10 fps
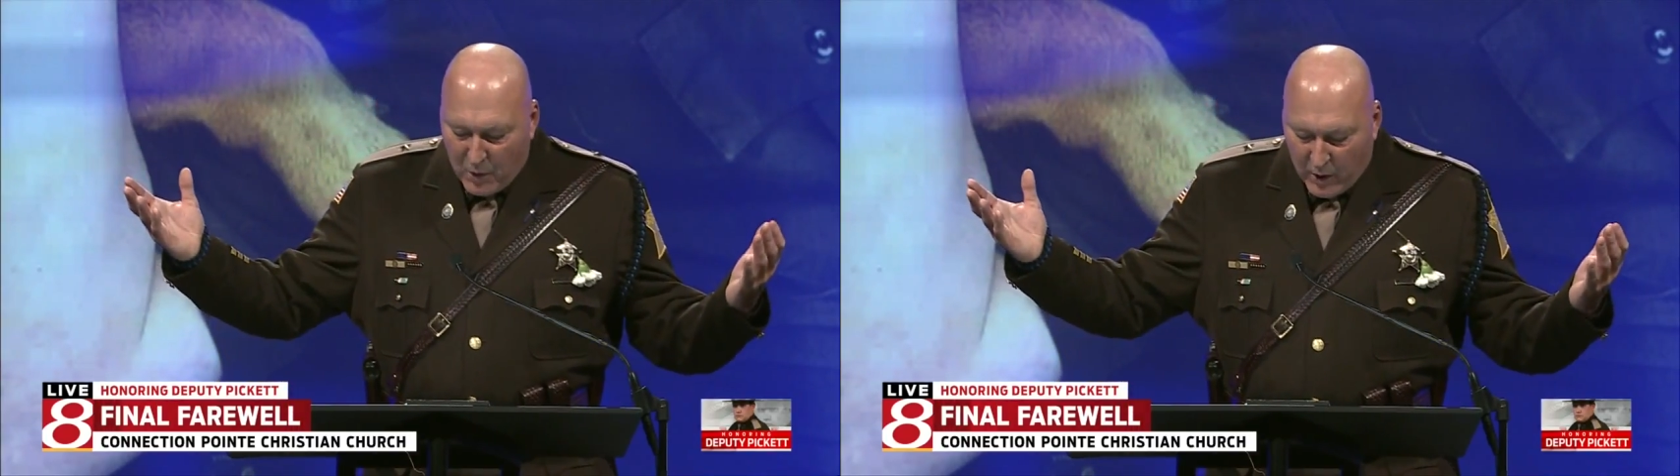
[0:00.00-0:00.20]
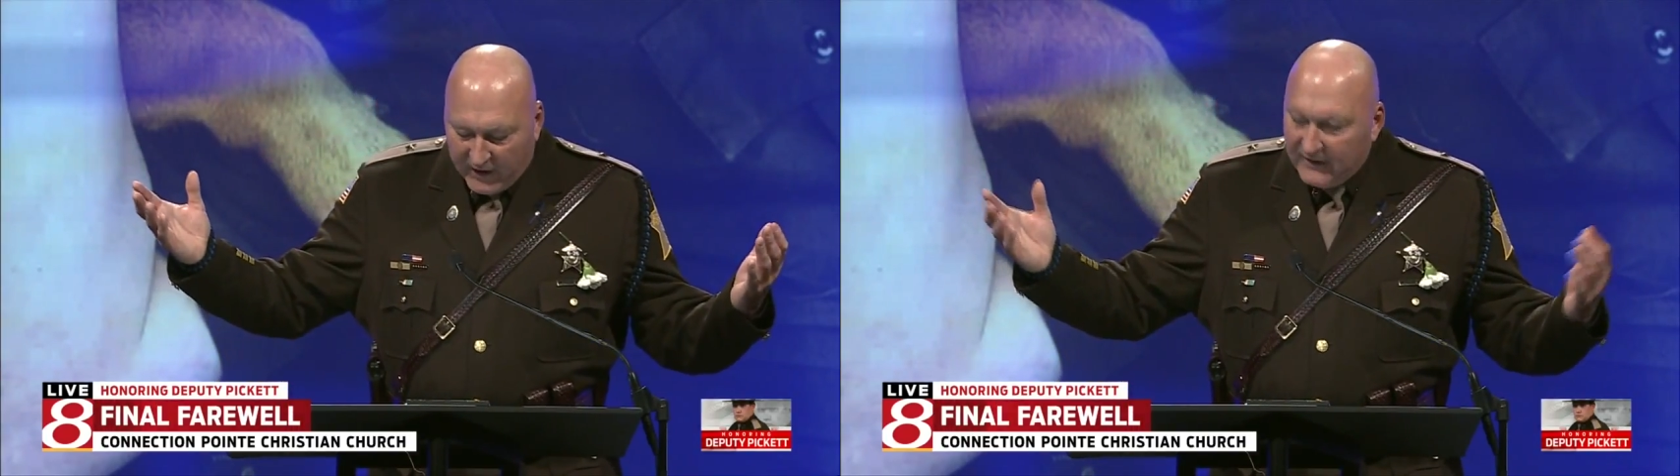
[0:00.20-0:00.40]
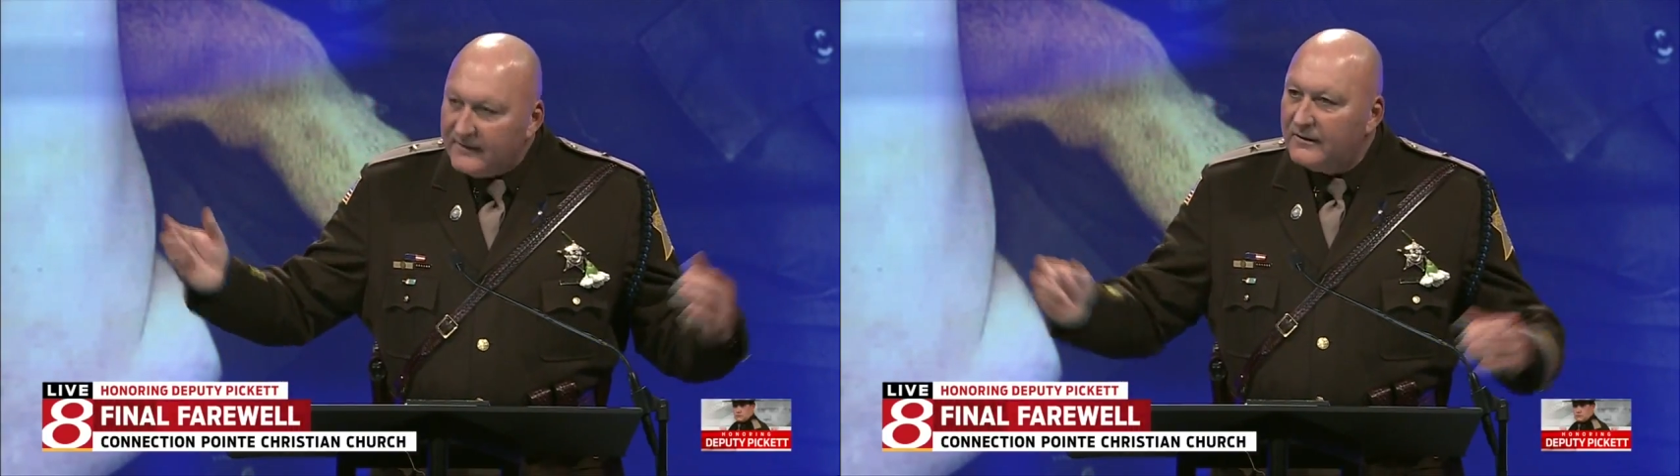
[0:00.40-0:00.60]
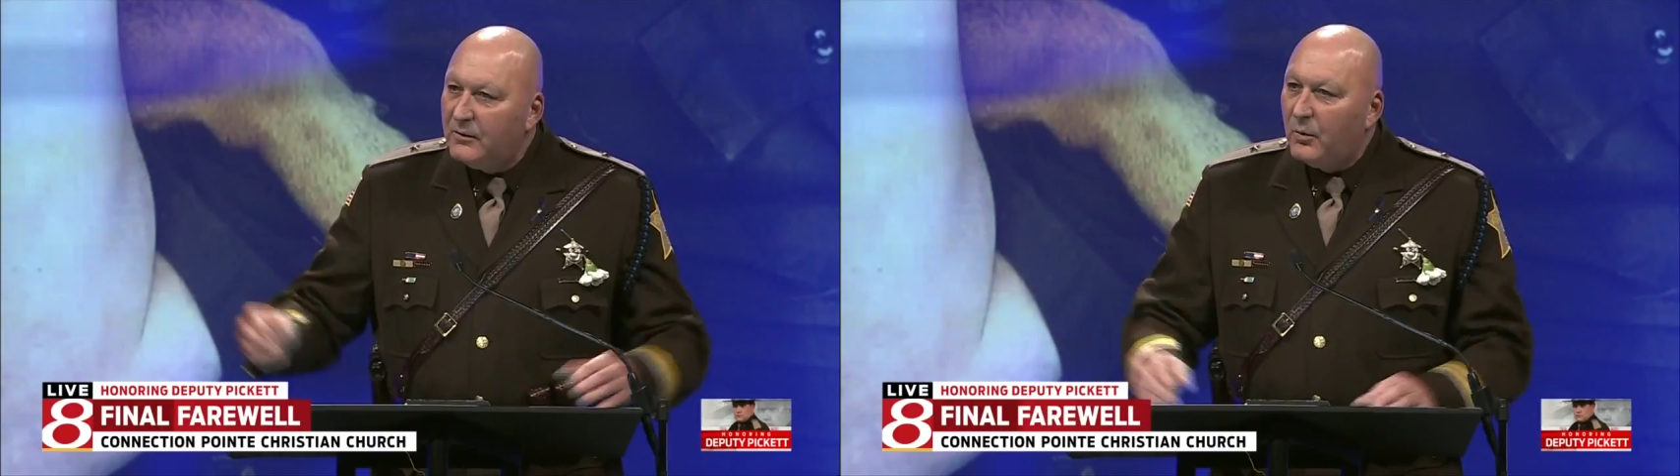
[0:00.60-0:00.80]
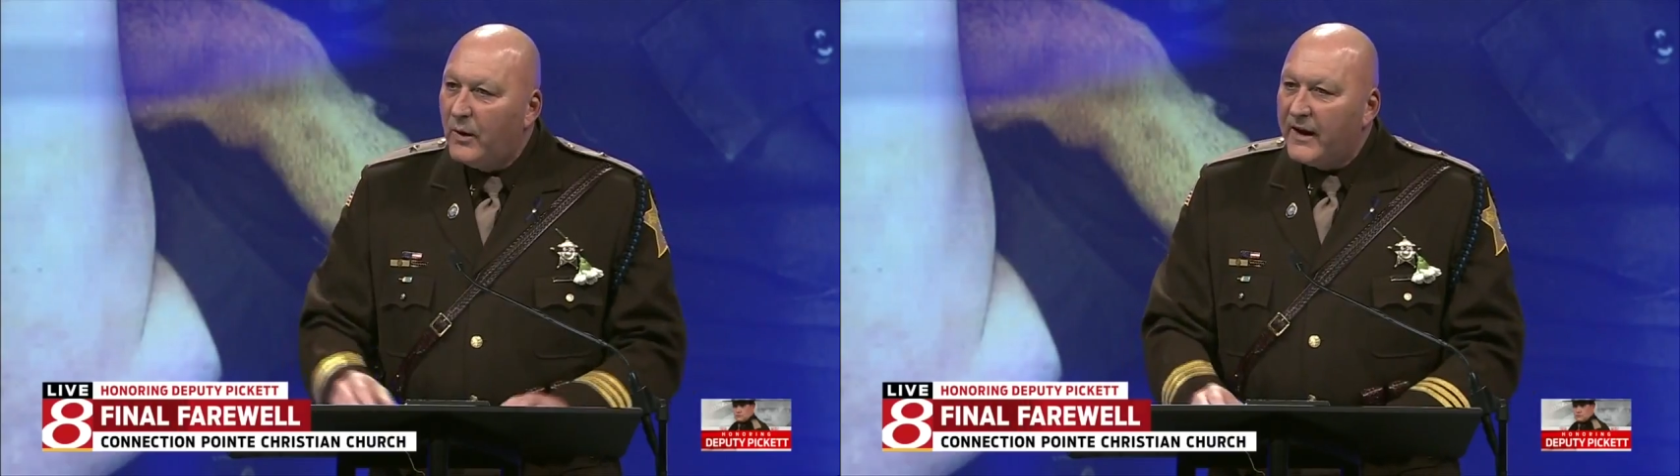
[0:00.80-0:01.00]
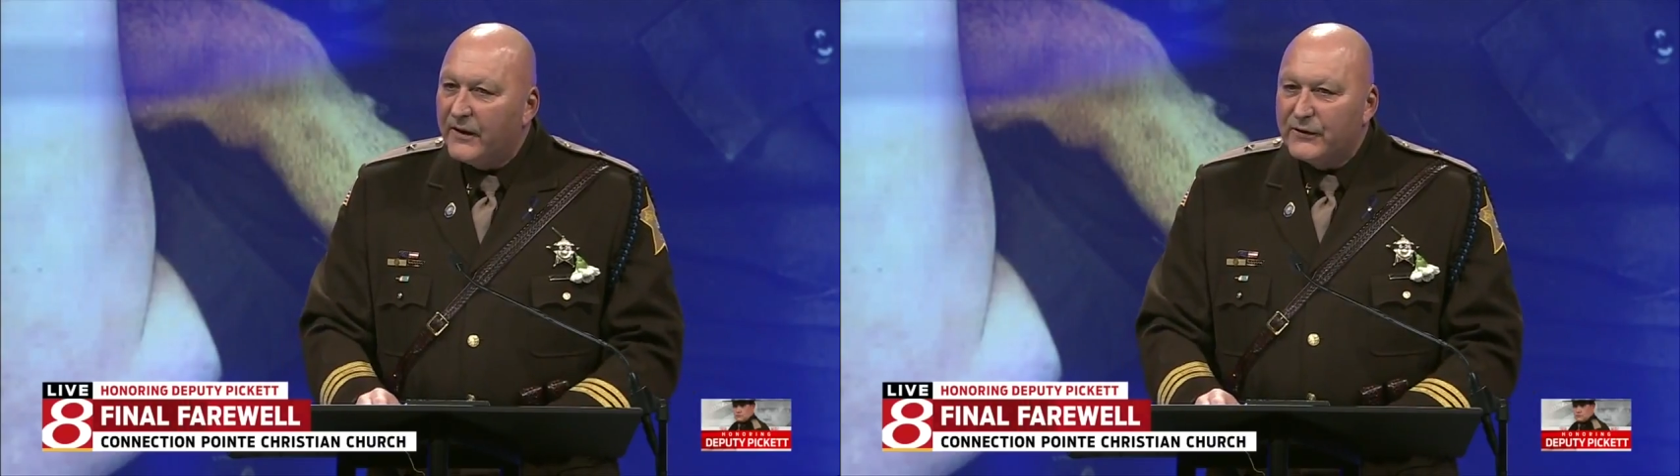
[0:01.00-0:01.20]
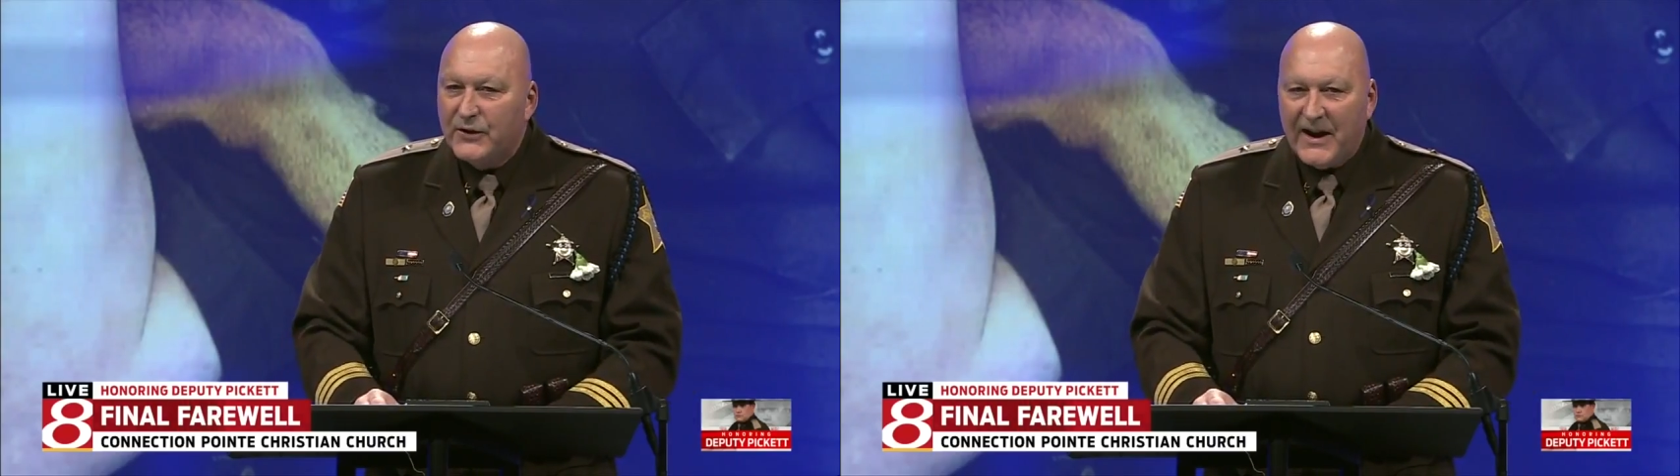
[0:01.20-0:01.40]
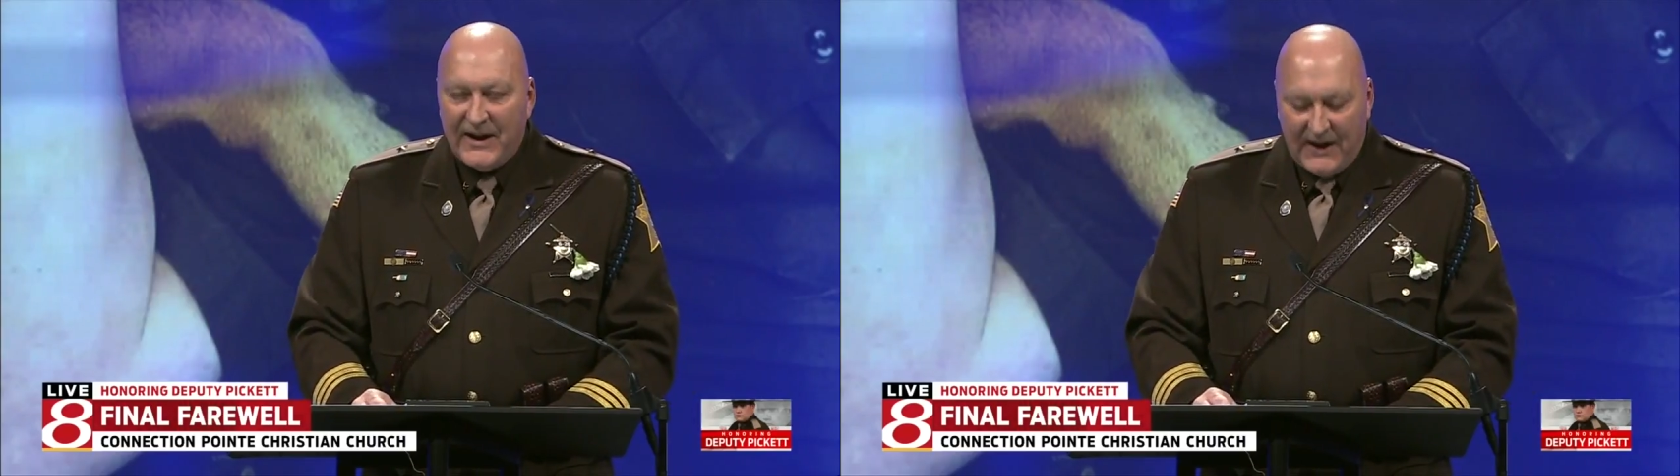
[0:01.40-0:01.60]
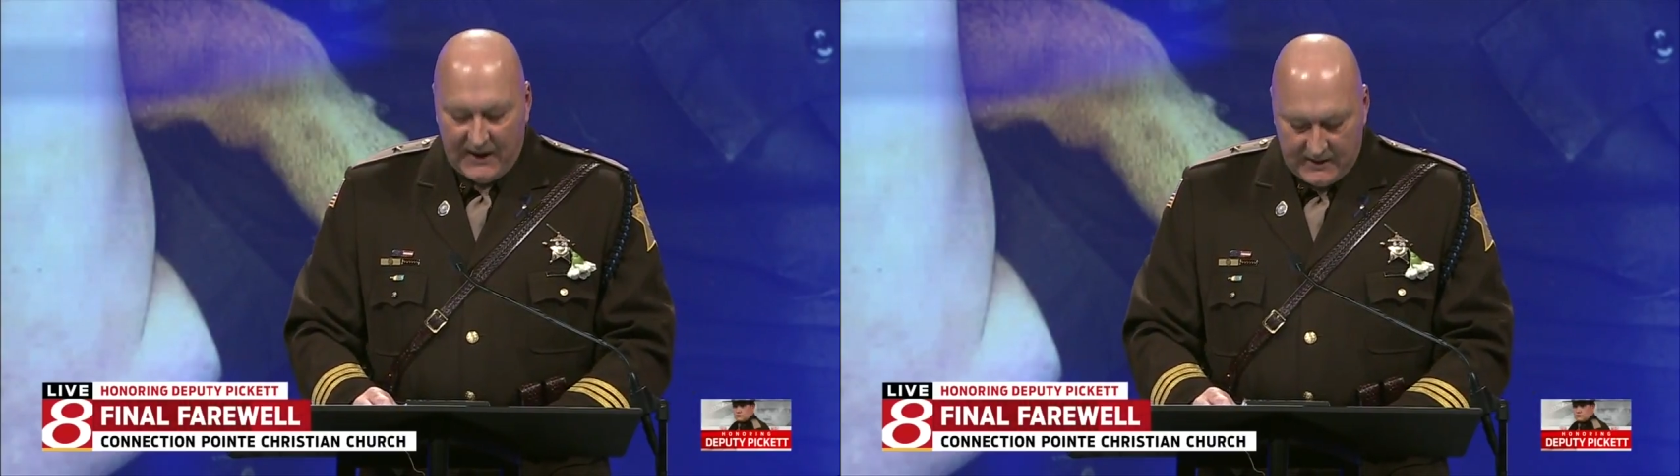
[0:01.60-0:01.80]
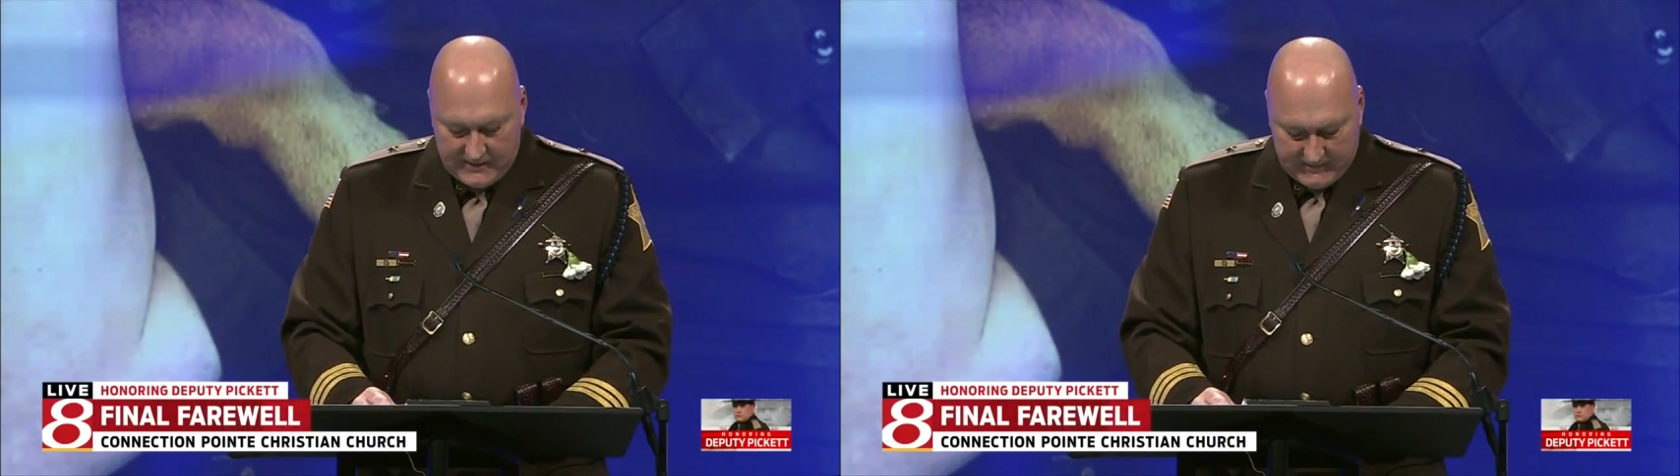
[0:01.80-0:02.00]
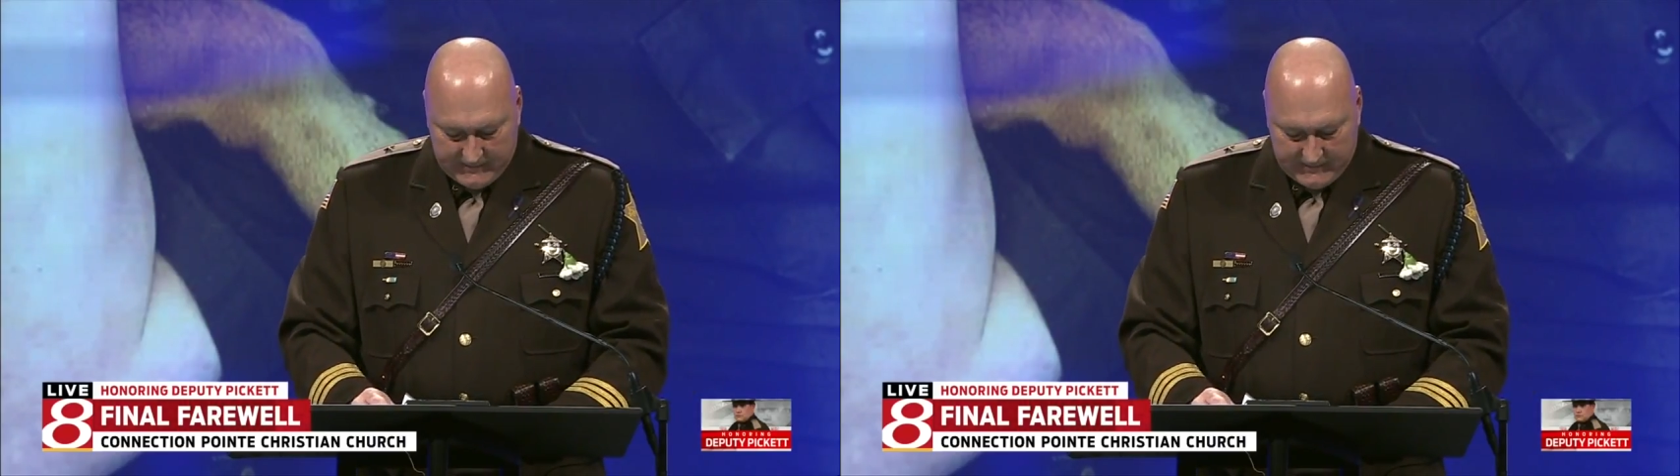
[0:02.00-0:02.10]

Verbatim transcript: morning. What else could I need?